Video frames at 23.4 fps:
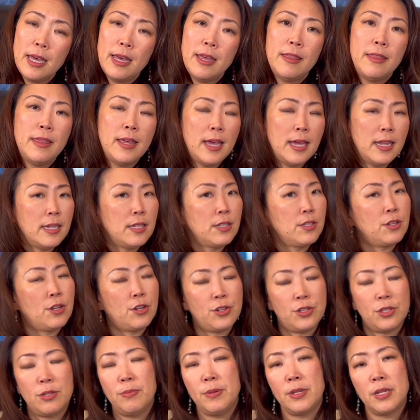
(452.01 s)
then it starts
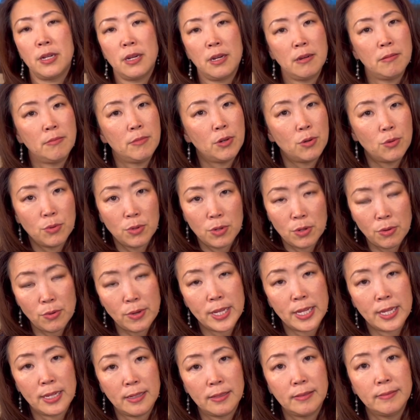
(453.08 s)
to become a worry.